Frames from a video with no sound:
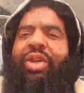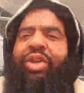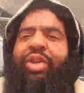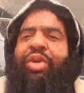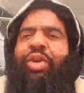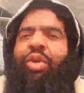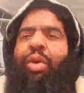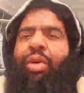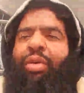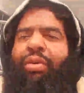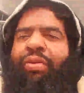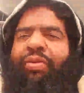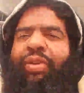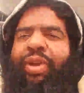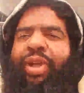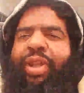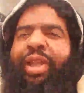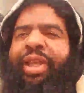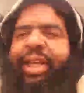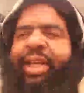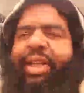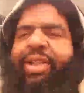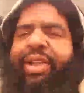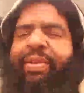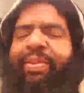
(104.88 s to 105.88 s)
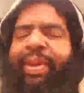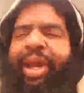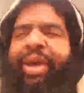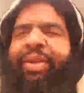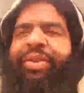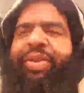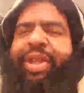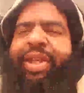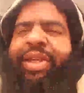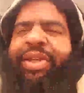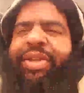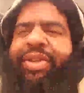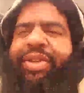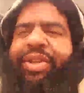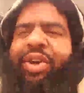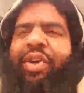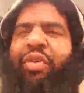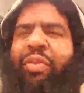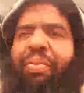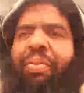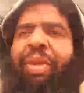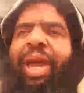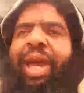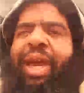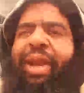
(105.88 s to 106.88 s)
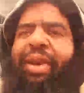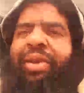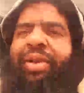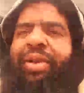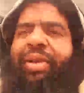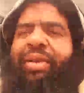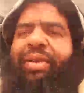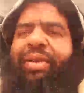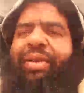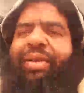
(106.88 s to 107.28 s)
your feelings about this don't matter.